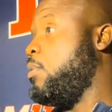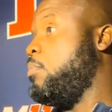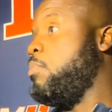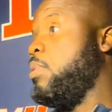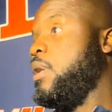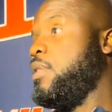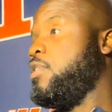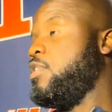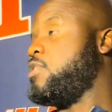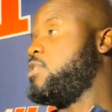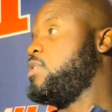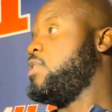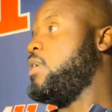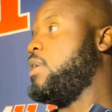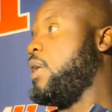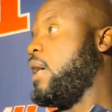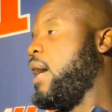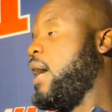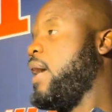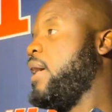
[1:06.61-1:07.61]
but there's still
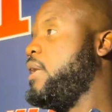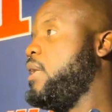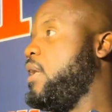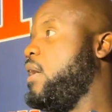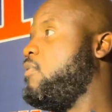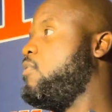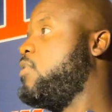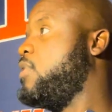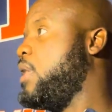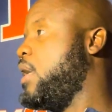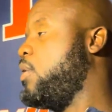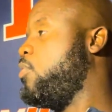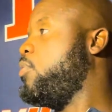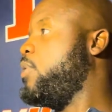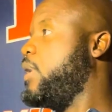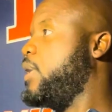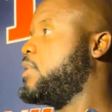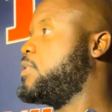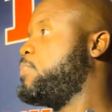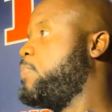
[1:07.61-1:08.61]
a high level that
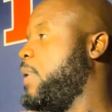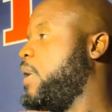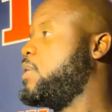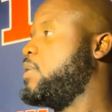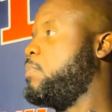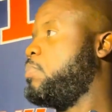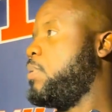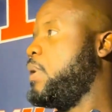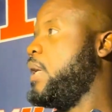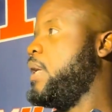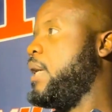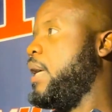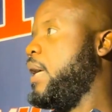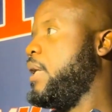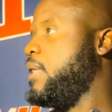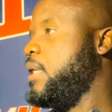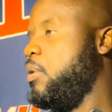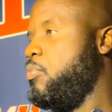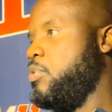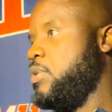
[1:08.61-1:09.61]
we expect to play
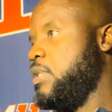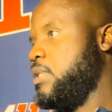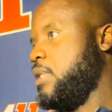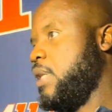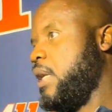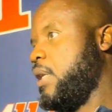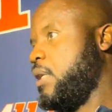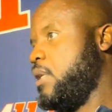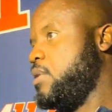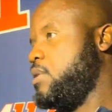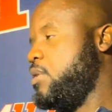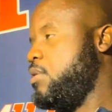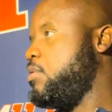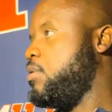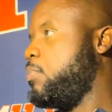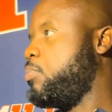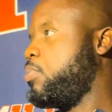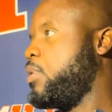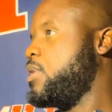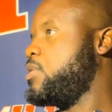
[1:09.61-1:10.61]
at that we just got to continue
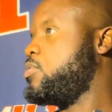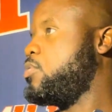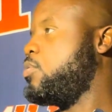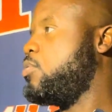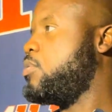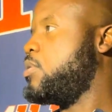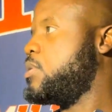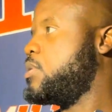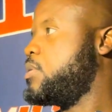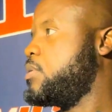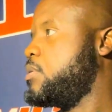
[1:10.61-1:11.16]
to press towards.